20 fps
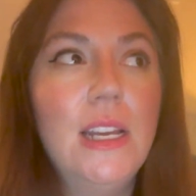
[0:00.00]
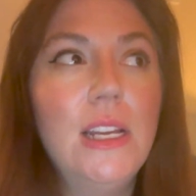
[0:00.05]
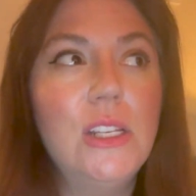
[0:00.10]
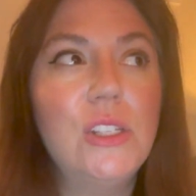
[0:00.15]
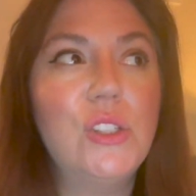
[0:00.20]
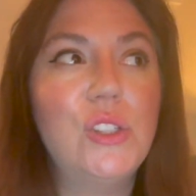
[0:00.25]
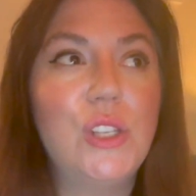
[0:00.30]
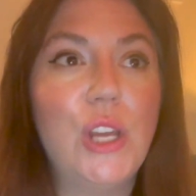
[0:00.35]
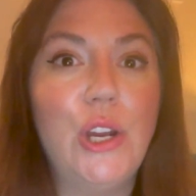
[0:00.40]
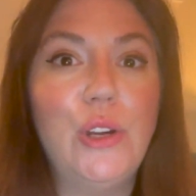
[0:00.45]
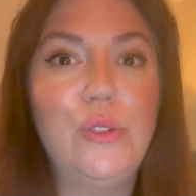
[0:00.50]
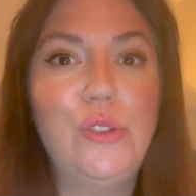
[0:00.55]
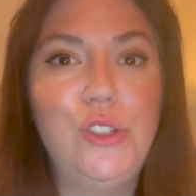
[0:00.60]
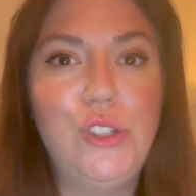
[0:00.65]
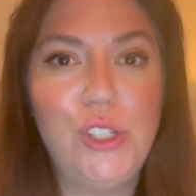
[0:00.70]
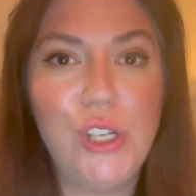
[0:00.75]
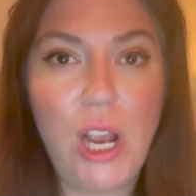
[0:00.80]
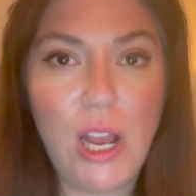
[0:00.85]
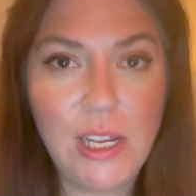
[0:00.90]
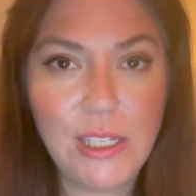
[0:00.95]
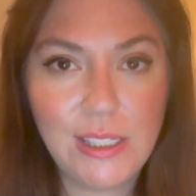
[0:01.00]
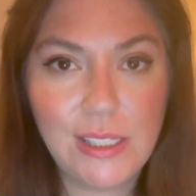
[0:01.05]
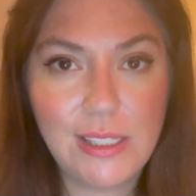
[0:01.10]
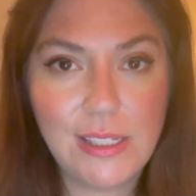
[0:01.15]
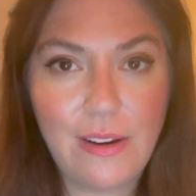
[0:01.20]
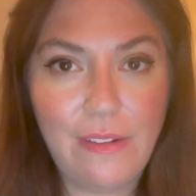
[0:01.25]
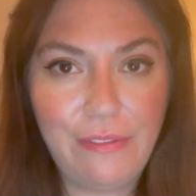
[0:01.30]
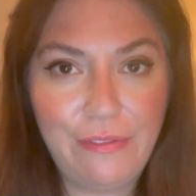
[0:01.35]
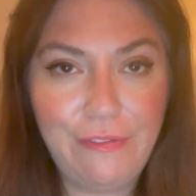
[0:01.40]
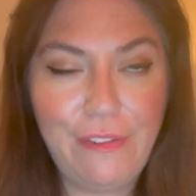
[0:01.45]
So
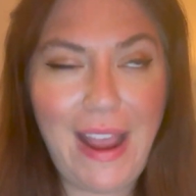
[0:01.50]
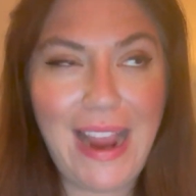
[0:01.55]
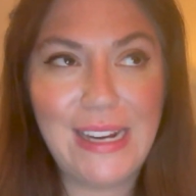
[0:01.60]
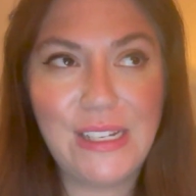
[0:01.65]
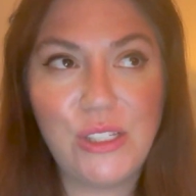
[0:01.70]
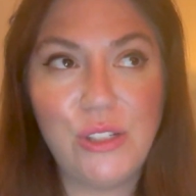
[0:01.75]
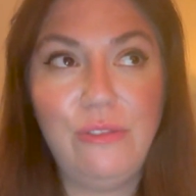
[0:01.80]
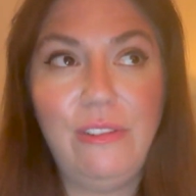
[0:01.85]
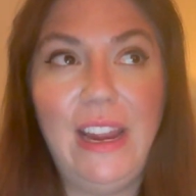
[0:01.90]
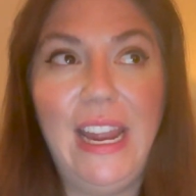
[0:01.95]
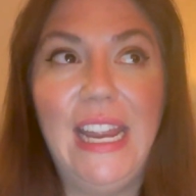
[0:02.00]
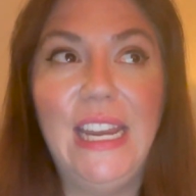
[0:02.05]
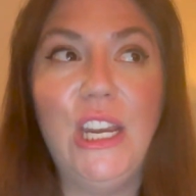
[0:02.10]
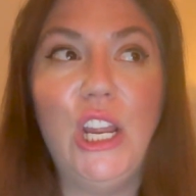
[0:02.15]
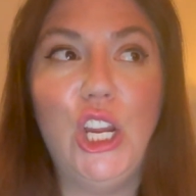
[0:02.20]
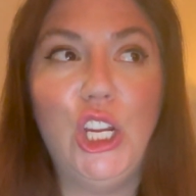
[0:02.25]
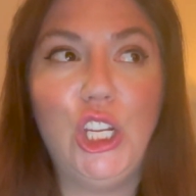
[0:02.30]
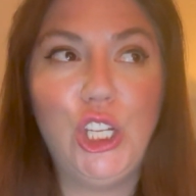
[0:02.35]
just factor in,